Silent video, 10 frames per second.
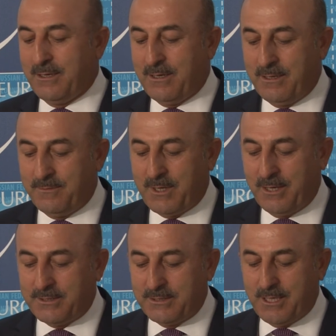I, I
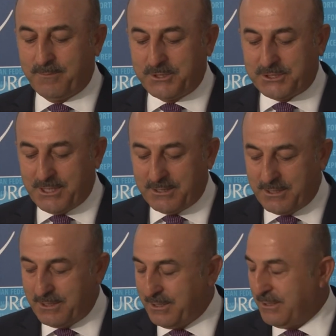really appreciate
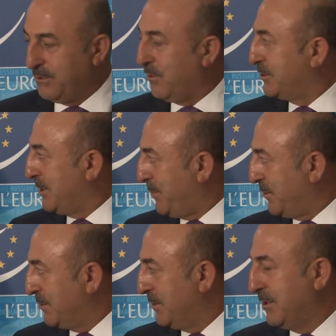uh, your
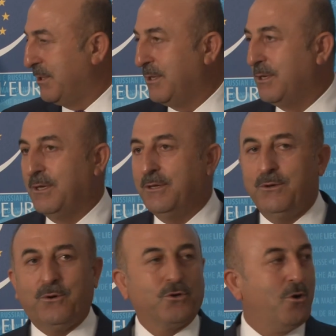support,
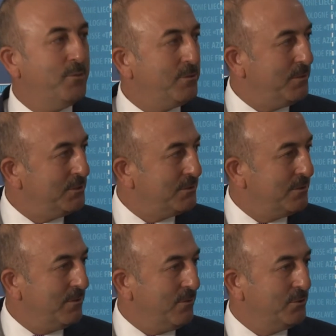your commitments,
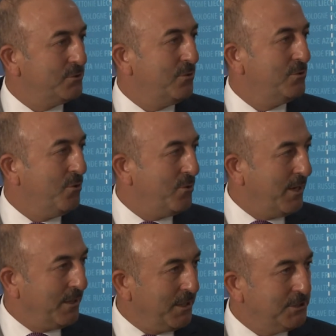also your
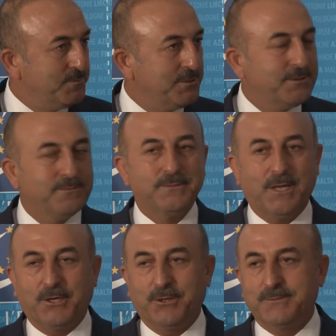engagement.
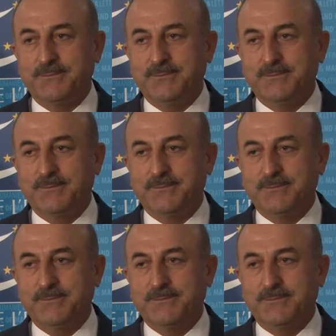Thank you.